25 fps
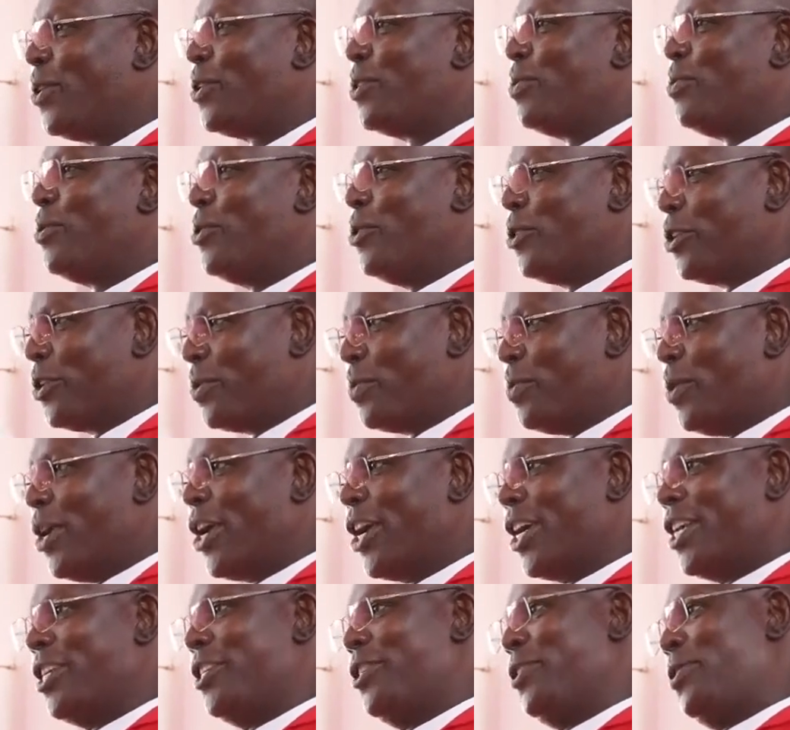God will
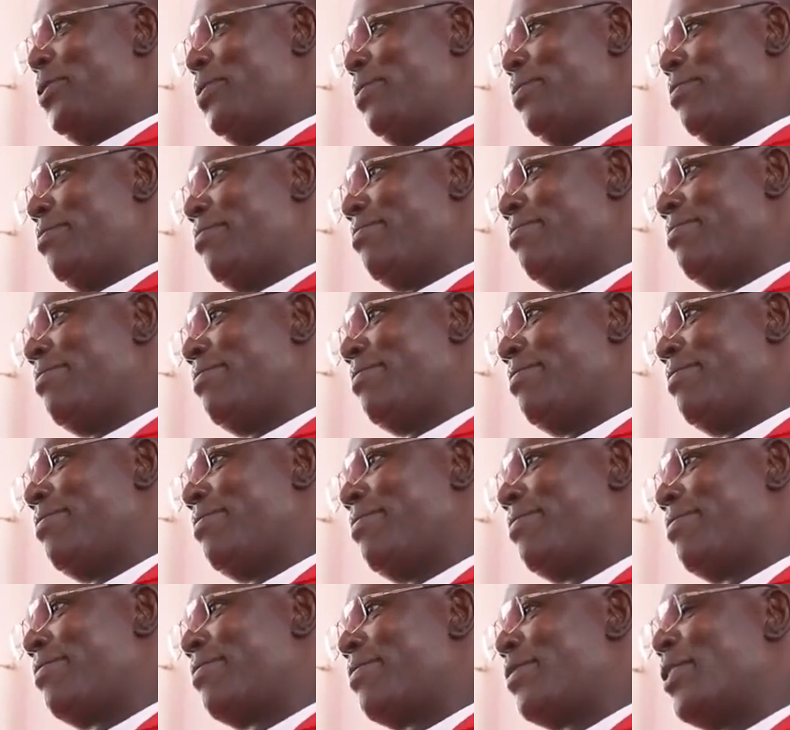reward you.
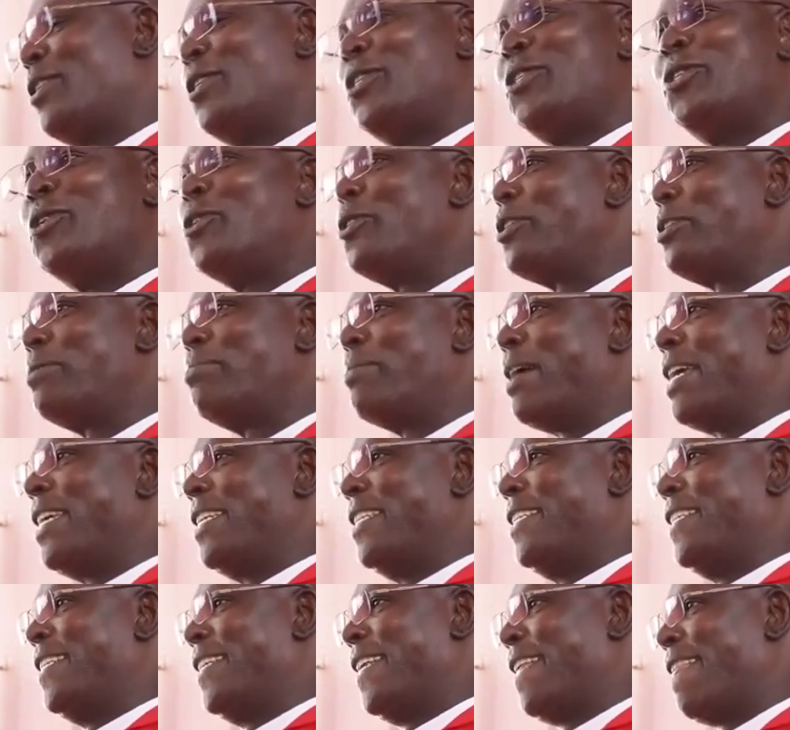Don't
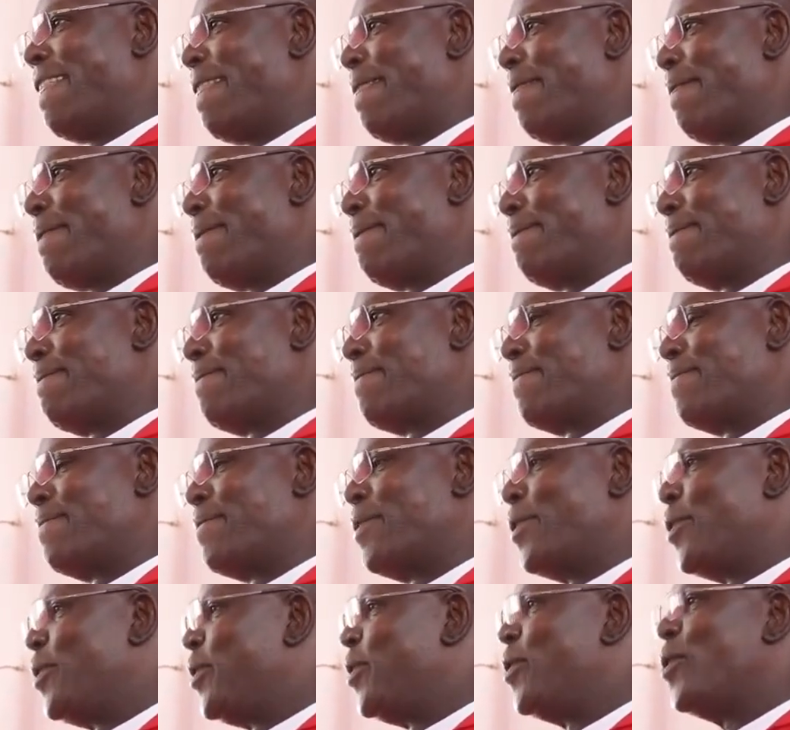mind.
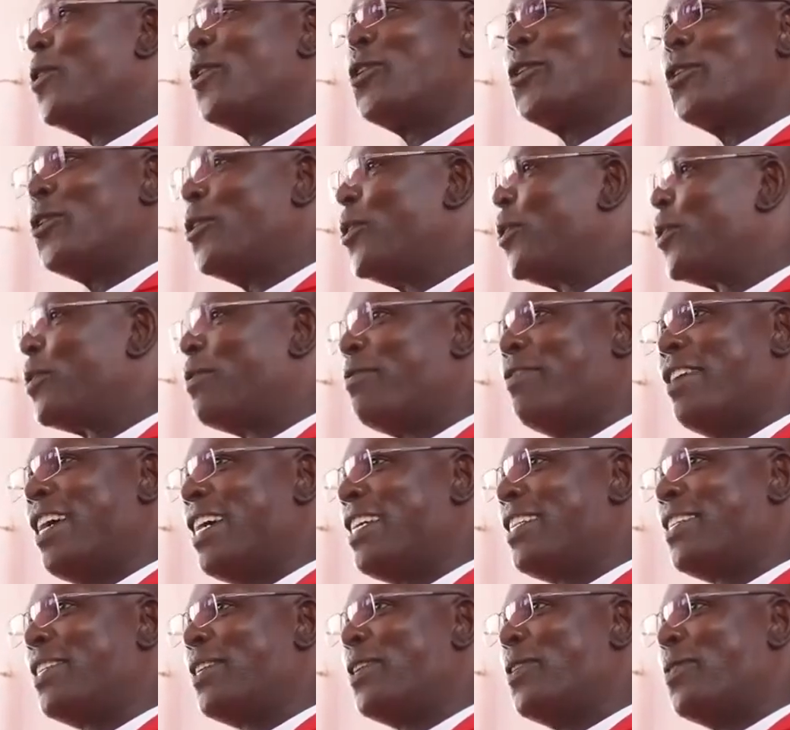Not all of
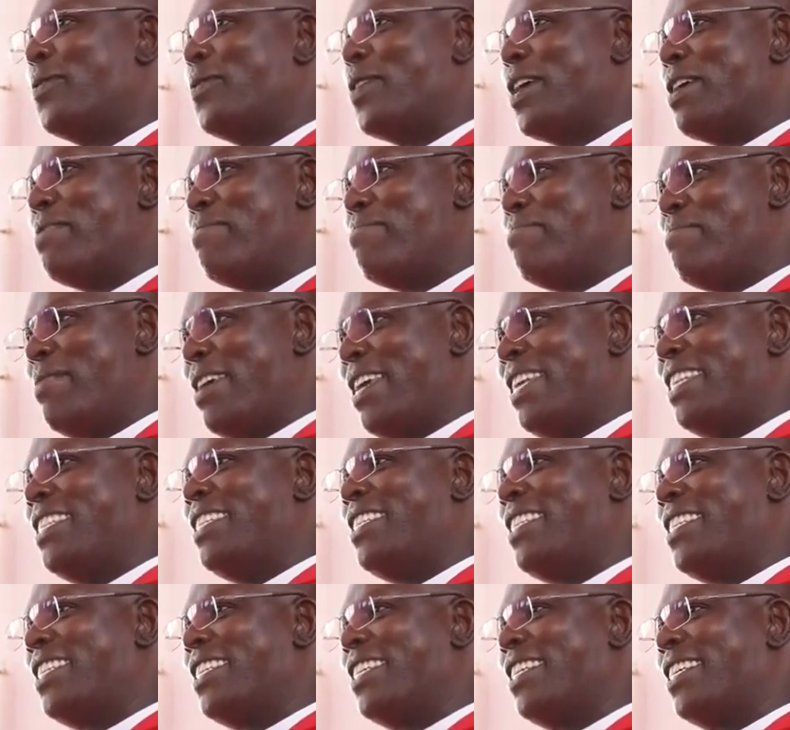us were
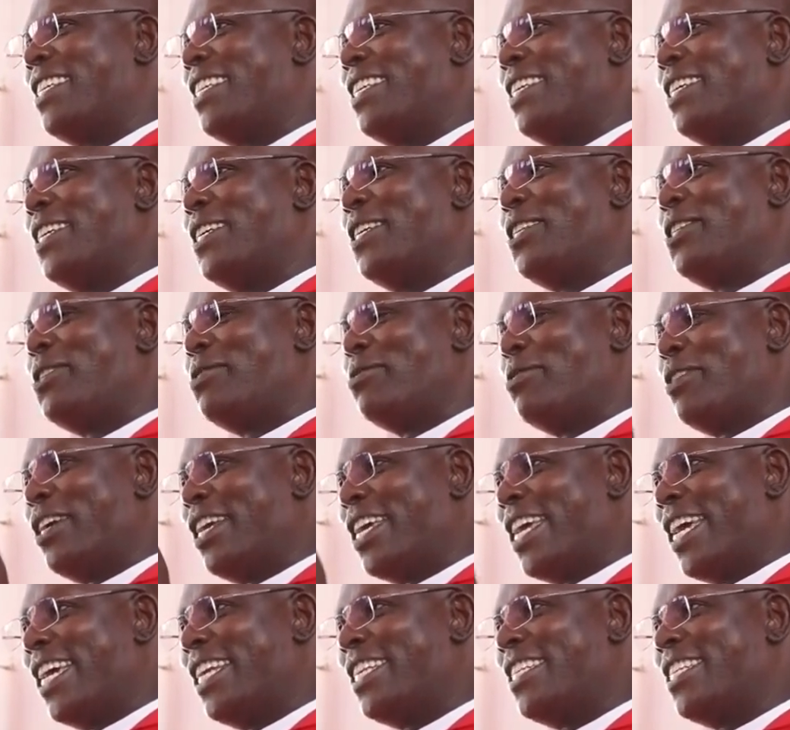meant to
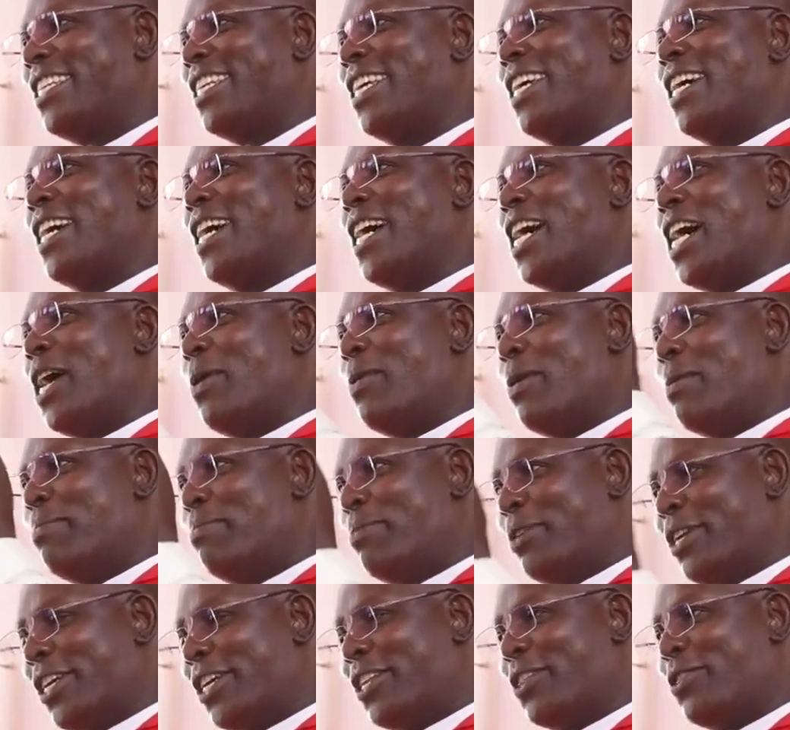get our
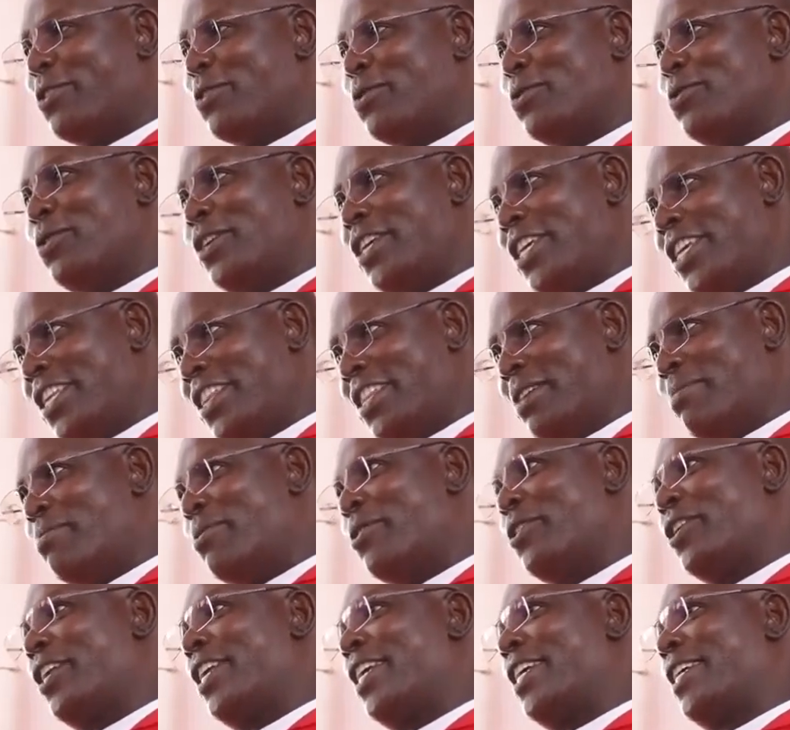breakthrough in the
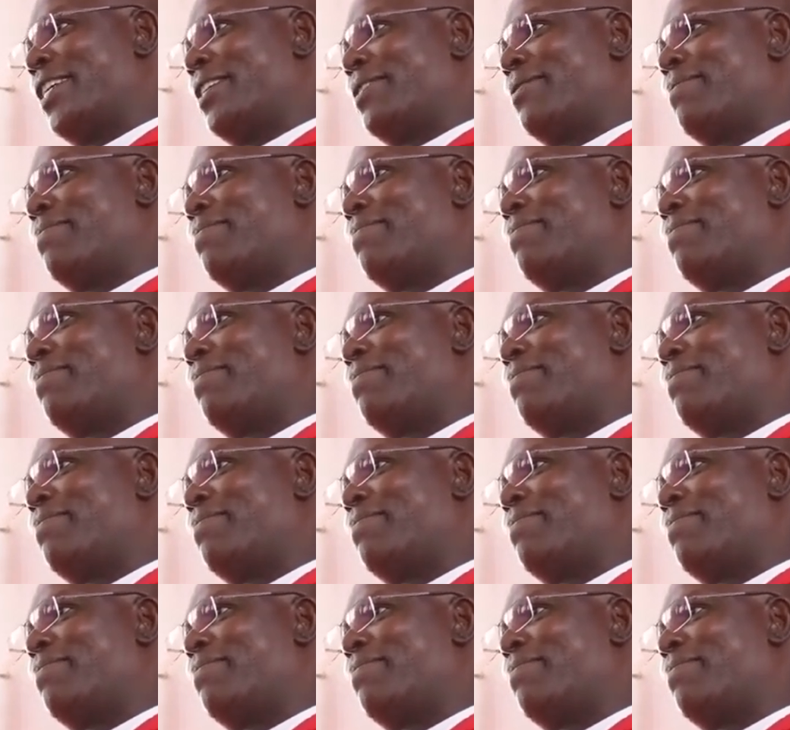morning.